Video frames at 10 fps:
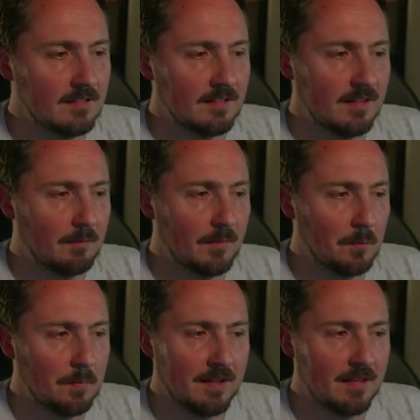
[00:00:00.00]
I'm not
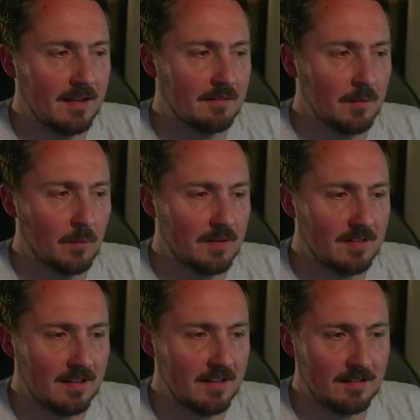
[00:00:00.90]
paying that for
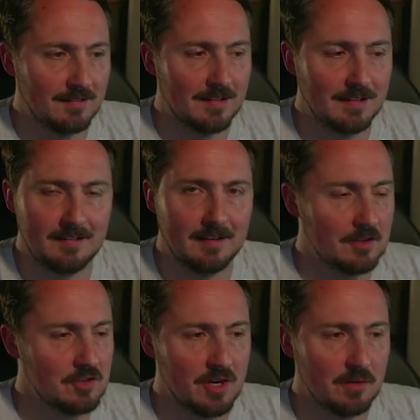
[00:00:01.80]
whiskey to sit on a
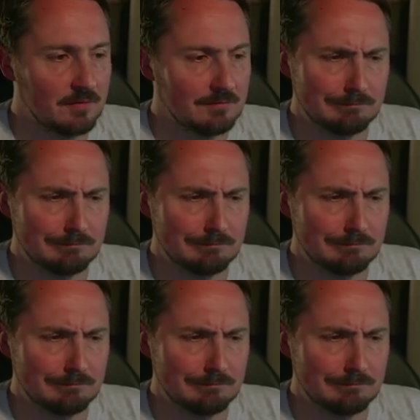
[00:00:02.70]
shelf.